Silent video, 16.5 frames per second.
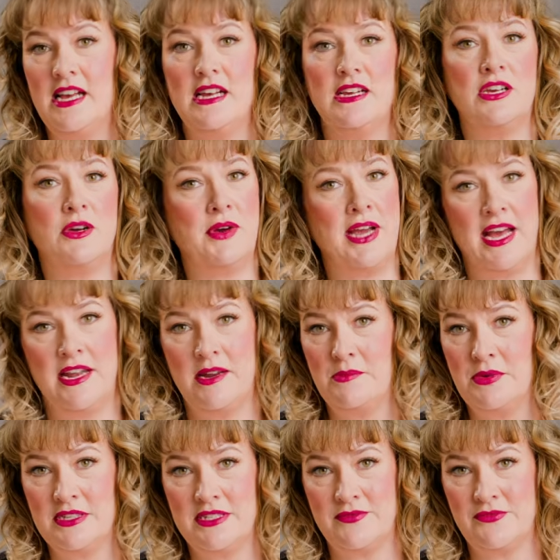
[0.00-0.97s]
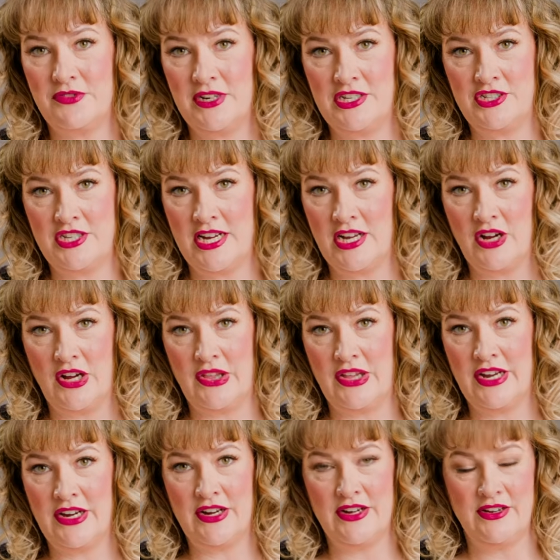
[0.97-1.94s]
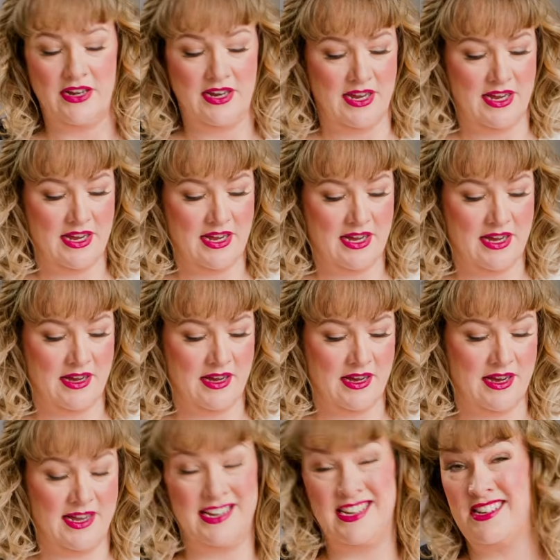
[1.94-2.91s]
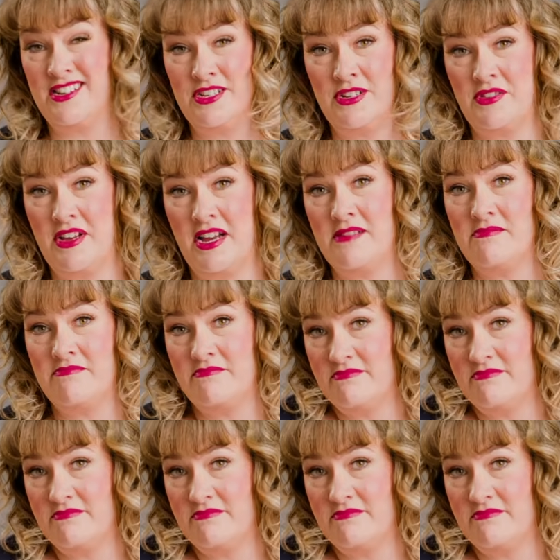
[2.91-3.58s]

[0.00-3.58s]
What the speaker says: go ahead and put some fray check on there. I didn't do that.